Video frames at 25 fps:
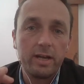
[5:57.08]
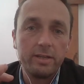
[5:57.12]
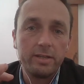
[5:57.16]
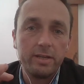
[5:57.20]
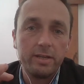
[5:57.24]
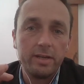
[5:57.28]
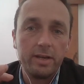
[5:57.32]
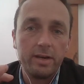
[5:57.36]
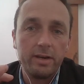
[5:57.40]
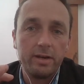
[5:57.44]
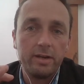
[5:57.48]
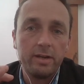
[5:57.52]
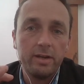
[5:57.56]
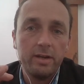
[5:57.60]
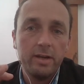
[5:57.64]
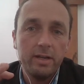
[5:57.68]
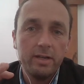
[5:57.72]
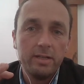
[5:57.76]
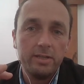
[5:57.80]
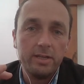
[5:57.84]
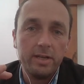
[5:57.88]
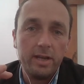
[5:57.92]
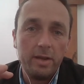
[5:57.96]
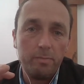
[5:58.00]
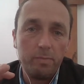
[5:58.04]
and then
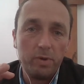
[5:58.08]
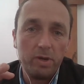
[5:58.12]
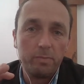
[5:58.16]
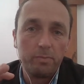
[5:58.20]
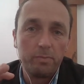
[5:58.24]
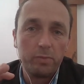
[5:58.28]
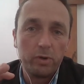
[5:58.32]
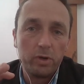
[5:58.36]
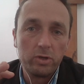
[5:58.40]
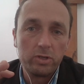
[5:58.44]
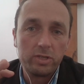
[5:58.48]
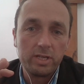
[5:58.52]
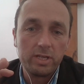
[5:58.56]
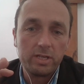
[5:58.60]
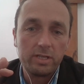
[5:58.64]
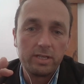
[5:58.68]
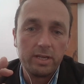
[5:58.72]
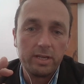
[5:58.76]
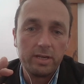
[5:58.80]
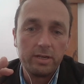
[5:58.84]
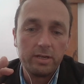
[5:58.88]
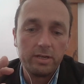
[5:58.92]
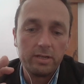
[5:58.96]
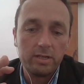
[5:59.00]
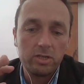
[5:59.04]
the hipping process
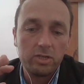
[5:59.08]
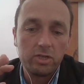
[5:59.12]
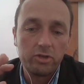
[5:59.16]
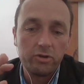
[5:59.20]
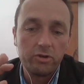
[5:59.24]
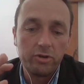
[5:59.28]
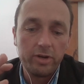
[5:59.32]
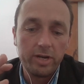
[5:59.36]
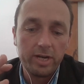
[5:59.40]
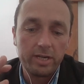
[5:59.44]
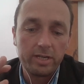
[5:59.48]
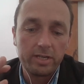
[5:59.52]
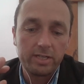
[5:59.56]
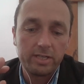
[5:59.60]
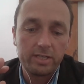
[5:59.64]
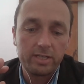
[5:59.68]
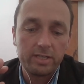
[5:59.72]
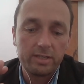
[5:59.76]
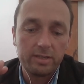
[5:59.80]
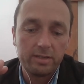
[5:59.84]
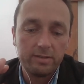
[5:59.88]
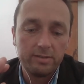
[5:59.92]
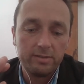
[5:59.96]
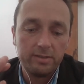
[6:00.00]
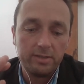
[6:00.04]
then
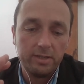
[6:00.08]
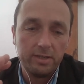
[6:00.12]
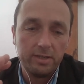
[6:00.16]
shrinks